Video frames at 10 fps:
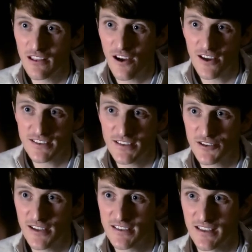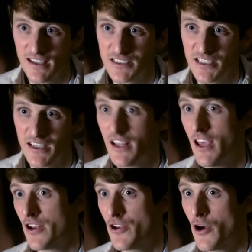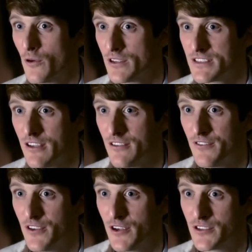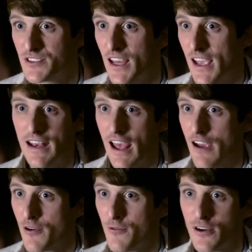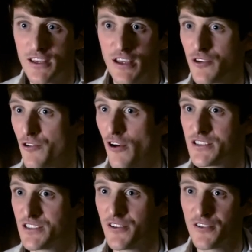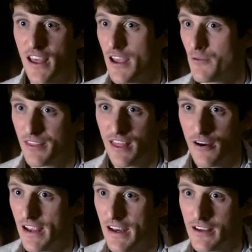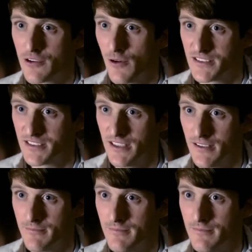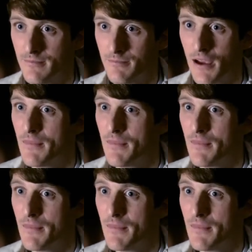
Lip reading: lost in translation, no one's confused, and everyone can crush their day without any question. By